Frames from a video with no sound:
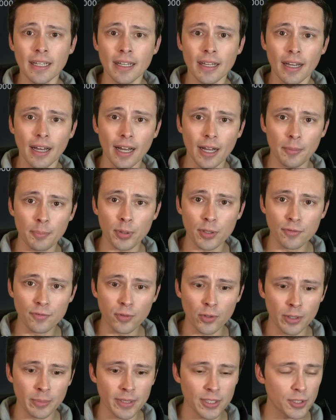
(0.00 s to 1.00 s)
Uh,
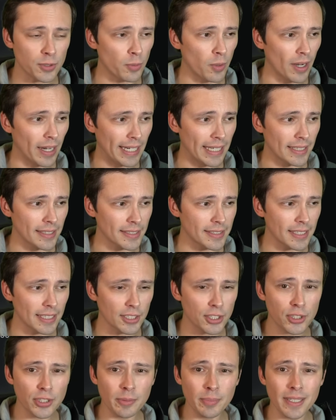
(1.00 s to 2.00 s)
performance wise,
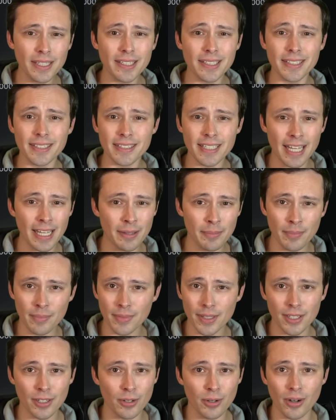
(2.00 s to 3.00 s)
it should be the same,
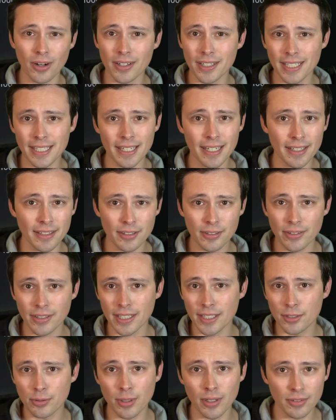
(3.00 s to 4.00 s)
you know, RDNA
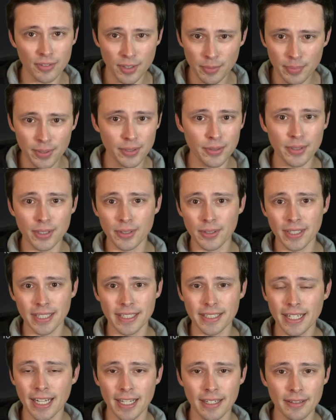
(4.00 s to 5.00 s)
3 12 compute
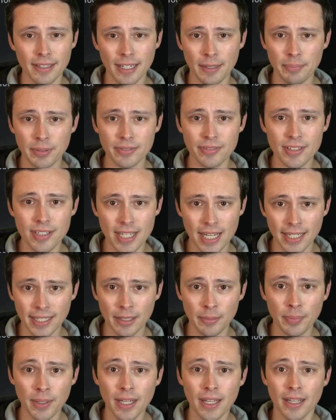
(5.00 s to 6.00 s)
unit type of
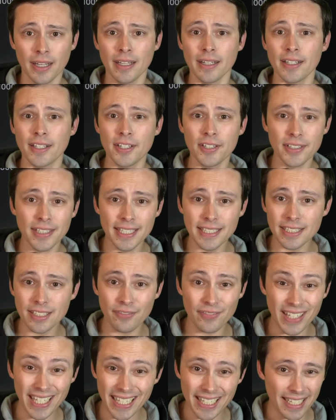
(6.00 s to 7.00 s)
setup. Curious
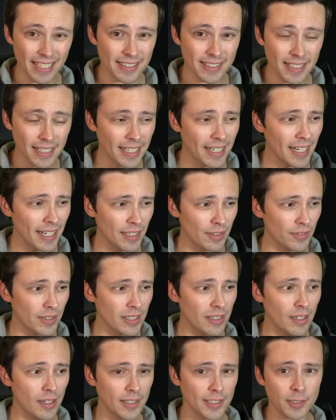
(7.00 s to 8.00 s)
if it gets any kind of a clock